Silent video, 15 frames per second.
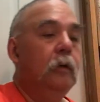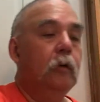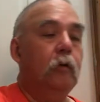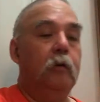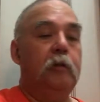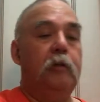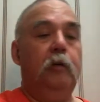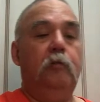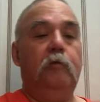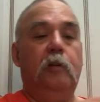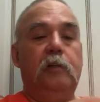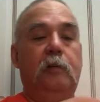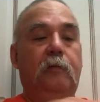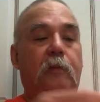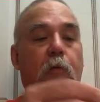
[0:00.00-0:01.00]
course, do you
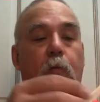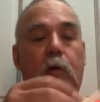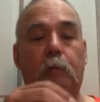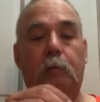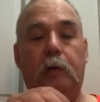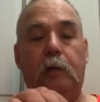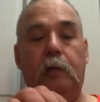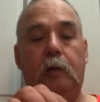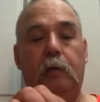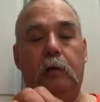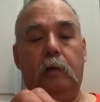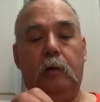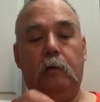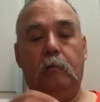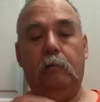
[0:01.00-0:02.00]
trust everything on Wikipedia?
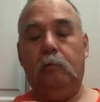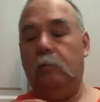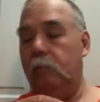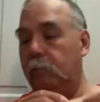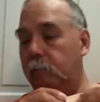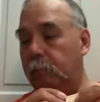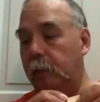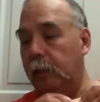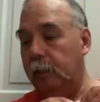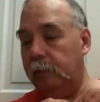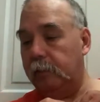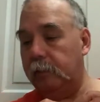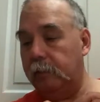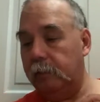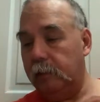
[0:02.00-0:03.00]
No. But,
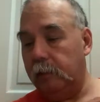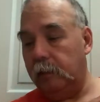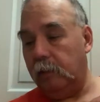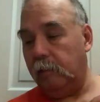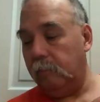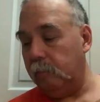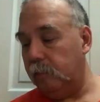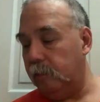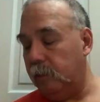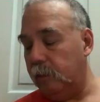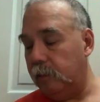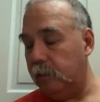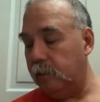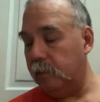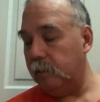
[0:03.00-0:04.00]
it's
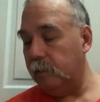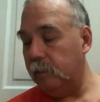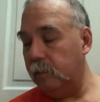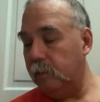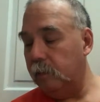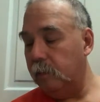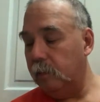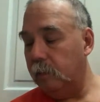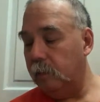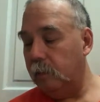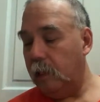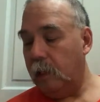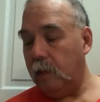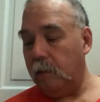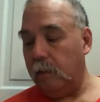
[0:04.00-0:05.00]
just,
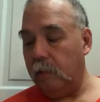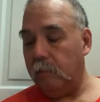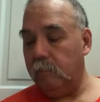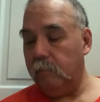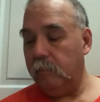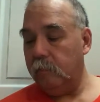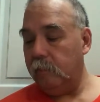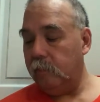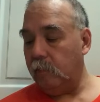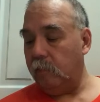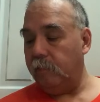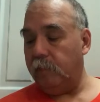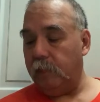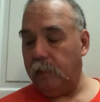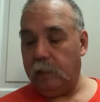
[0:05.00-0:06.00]
I don't know. It's all
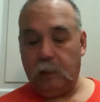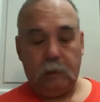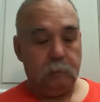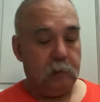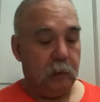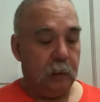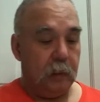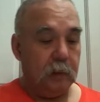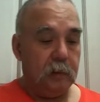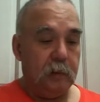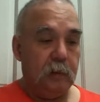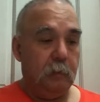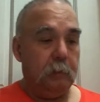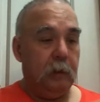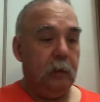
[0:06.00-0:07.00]
fun and games, I guess. I
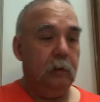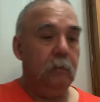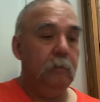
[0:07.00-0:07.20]
mean,